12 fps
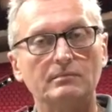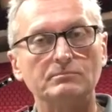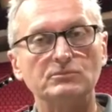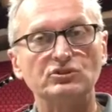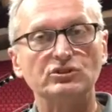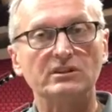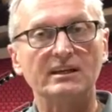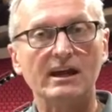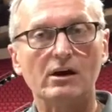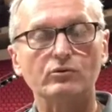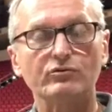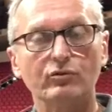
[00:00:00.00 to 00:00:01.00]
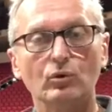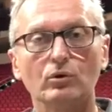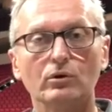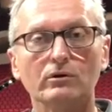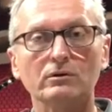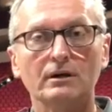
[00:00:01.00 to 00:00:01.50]
should account
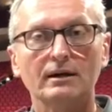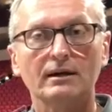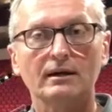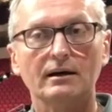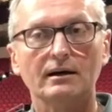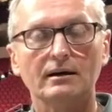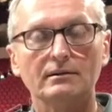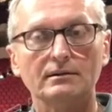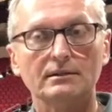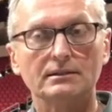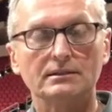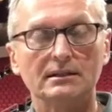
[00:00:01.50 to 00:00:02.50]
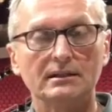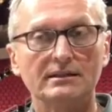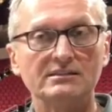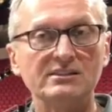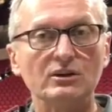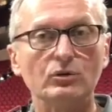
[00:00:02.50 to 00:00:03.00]
for
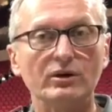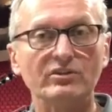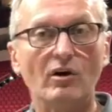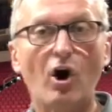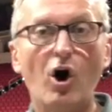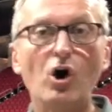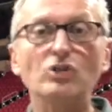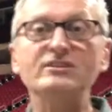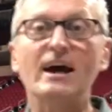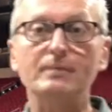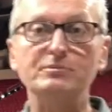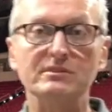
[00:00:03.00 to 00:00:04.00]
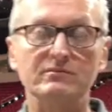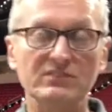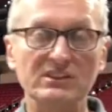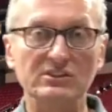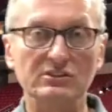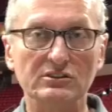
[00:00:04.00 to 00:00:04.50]
and deal with all types of
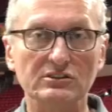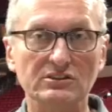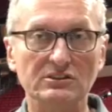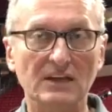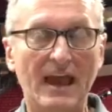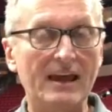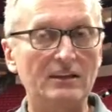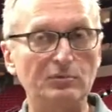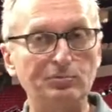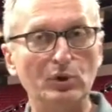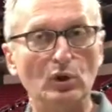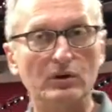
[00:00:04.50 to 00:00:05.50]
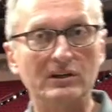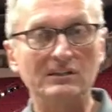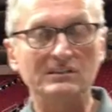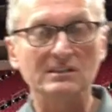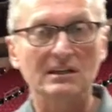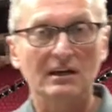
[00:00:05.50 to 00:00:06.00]
visitors and
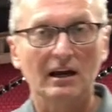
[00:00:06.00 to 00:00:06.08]
employees